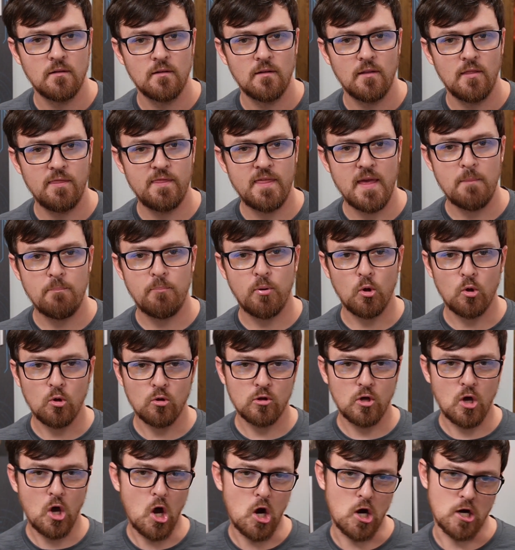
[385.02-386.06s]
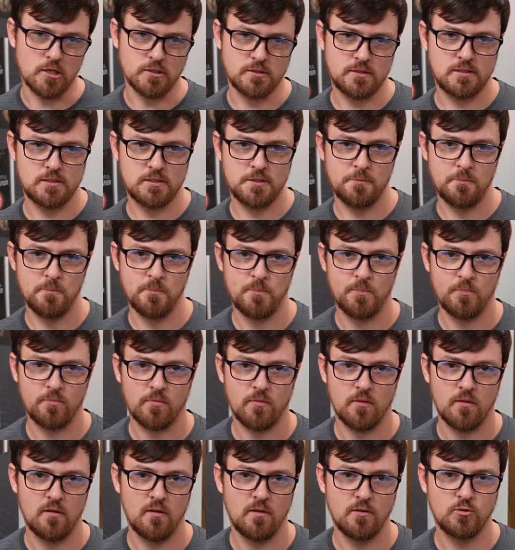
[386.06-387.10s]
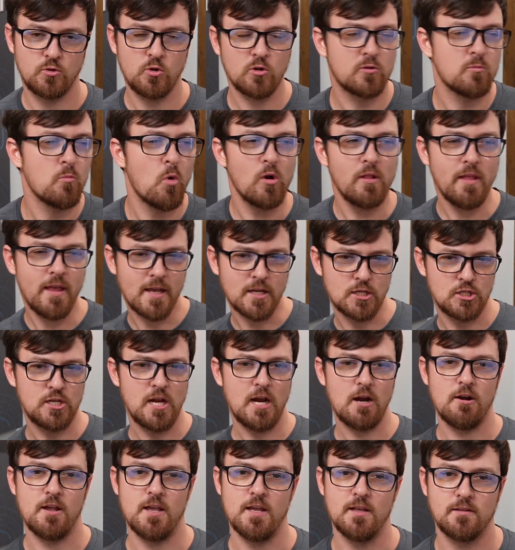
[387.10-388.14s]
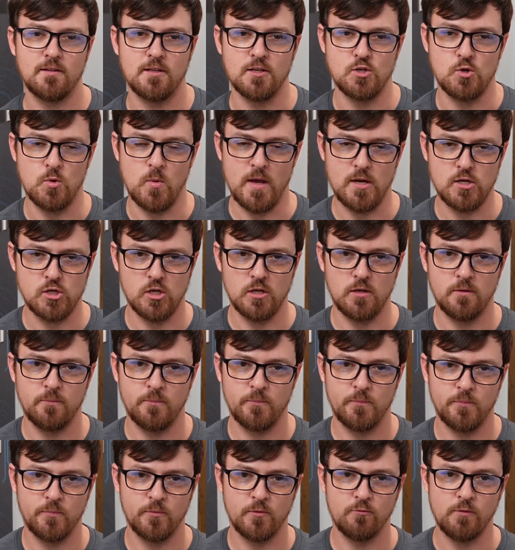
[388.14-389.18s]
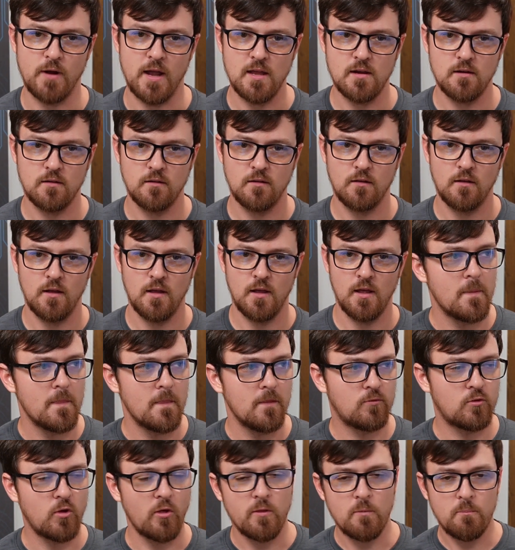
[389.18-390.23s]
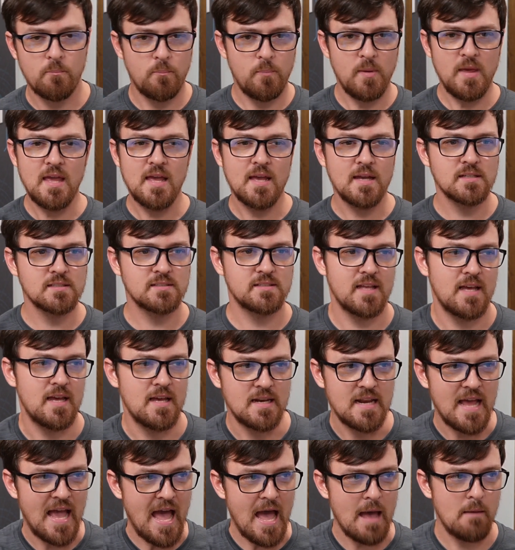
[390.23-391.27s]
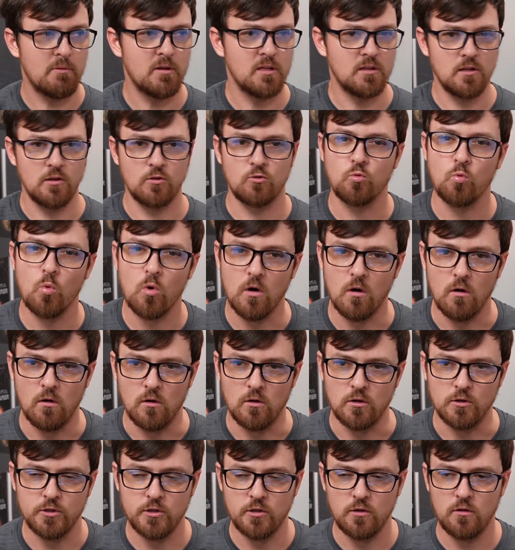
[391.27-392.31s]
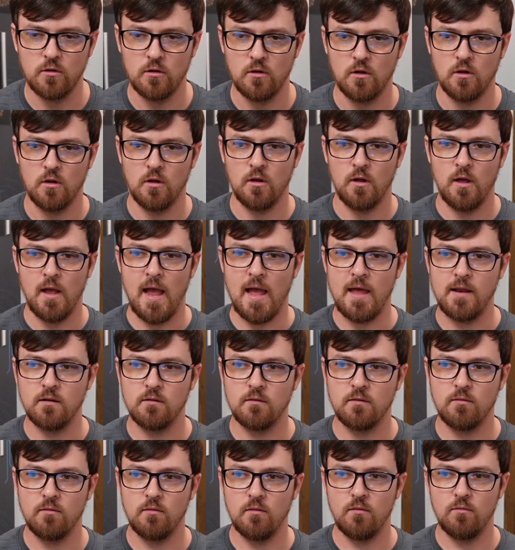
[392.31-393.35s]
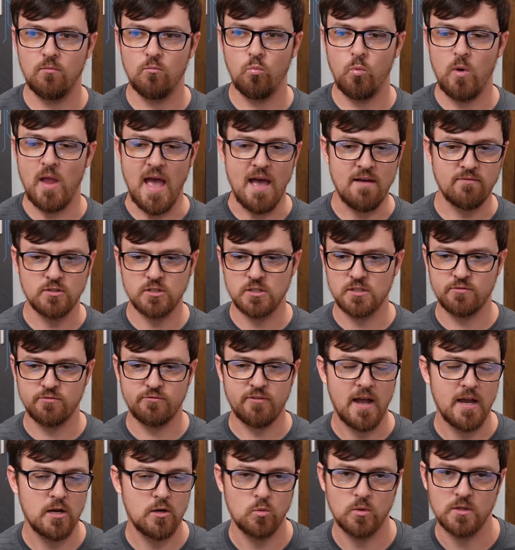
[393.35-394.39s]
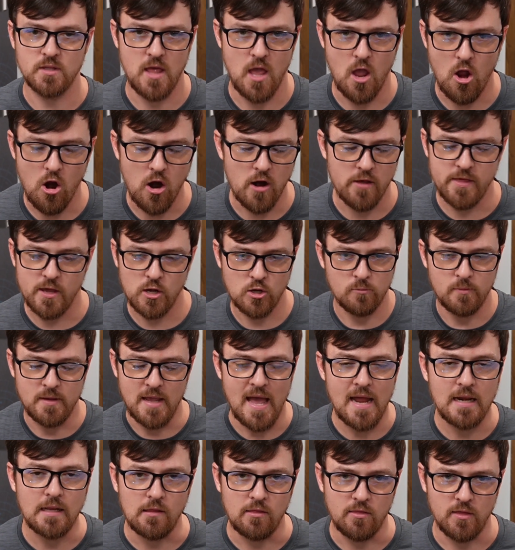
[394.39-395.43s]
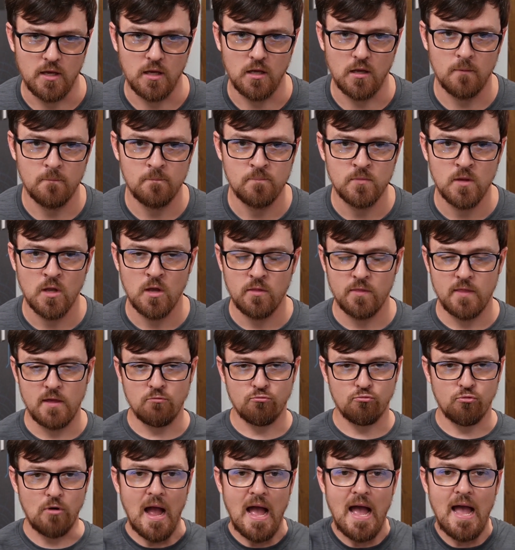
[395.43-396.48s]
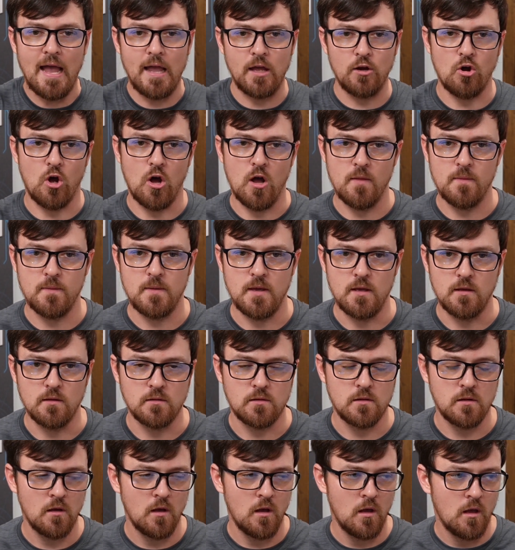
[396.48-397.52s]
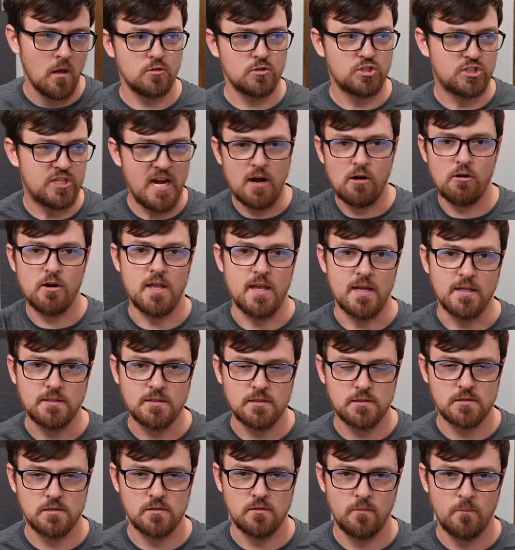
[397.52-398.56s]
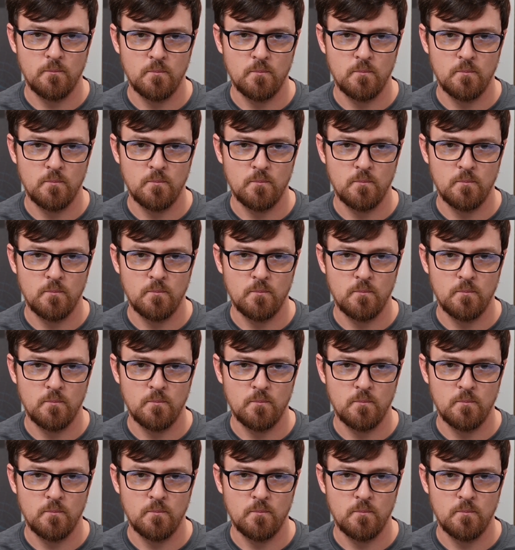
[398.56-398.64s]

they pull carts. So it's more like a chariot situation, right? So the beings that inhabit this world, and we haven't defined what they are, they could be anything, they ride on these chariots